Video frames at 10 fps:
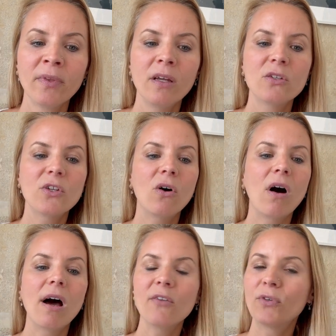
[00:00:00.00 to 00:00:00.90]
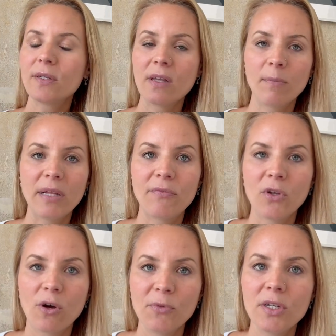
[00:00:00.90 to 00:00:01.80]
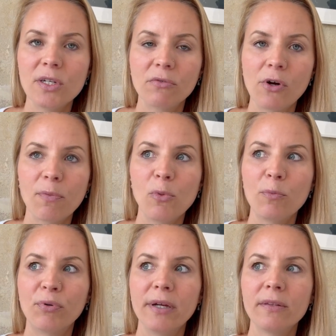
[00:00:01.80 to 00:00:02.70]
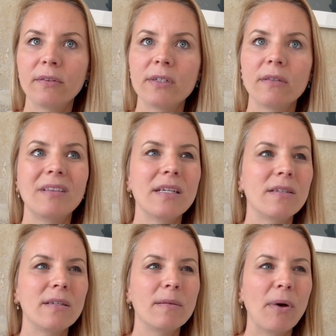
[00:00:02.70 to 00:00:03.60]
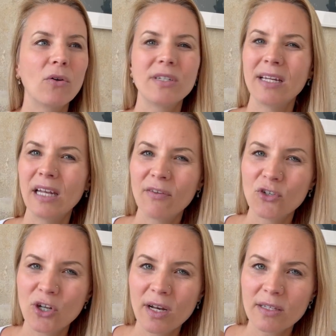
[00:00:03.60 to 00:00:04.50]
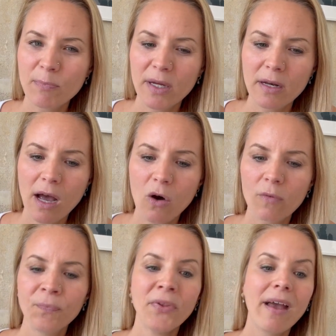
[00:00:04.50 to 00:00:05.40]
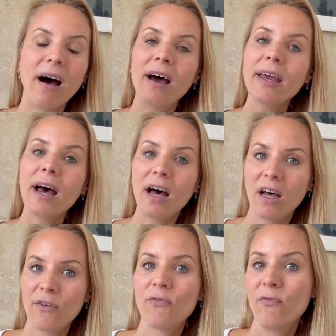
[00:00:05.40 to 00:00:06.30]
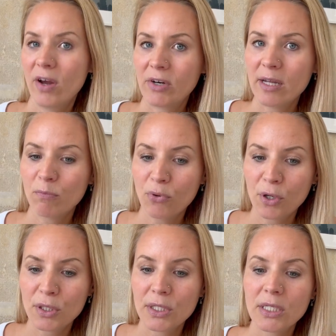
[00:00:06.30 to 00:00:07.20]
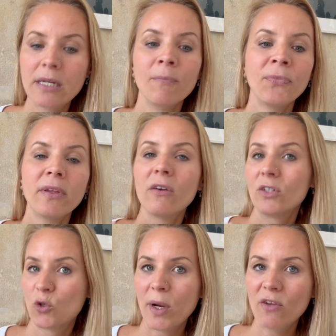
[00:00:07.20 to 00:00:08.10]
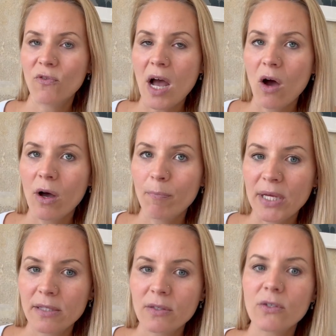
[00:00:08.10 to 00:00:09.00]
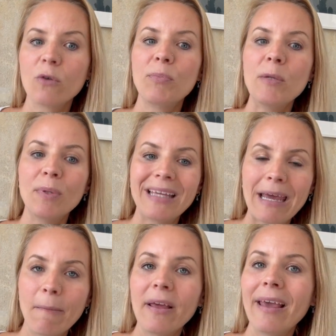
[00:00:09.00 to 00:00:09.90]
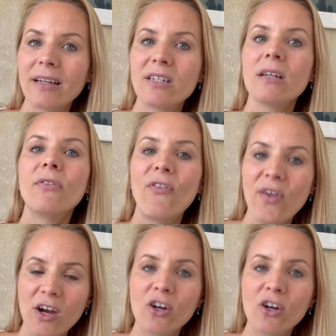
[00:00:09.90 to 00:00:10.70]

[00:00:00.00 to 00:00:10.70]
So I, for example, have the Community Growth Blueprint. This is about $11 by now. I have very important 24-hour pins, so people can get their